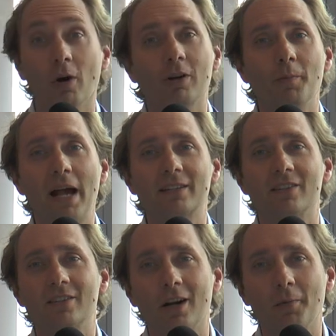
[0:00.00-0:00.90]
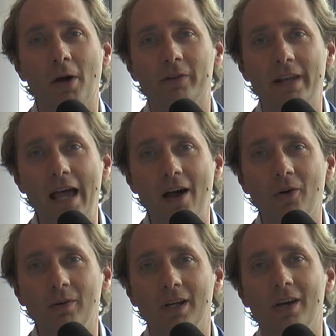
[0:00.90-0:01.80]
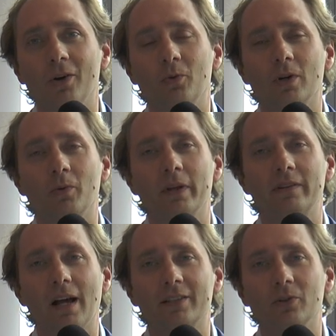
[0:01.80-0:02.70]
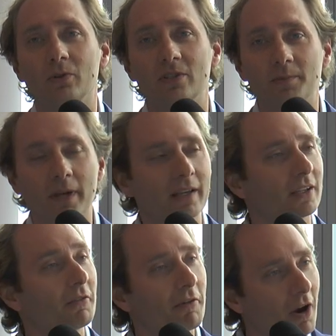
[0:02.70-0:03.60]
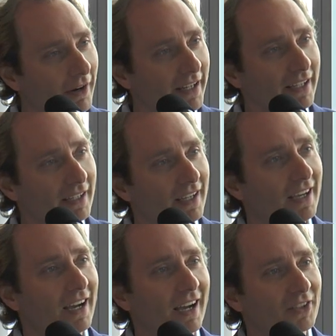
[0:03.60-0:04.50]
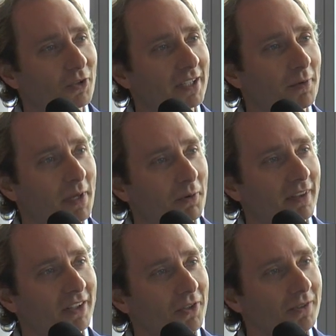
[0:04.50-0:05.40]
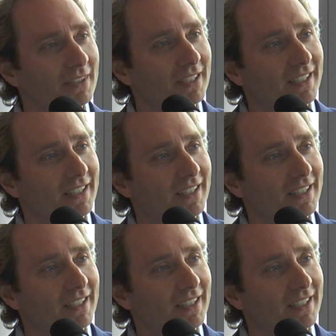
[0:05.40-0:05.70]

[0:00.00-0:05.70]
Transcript: Welcome back to Startup Health Now. We're with Dr. Roozbeh Ghaffari. It's great to be with you.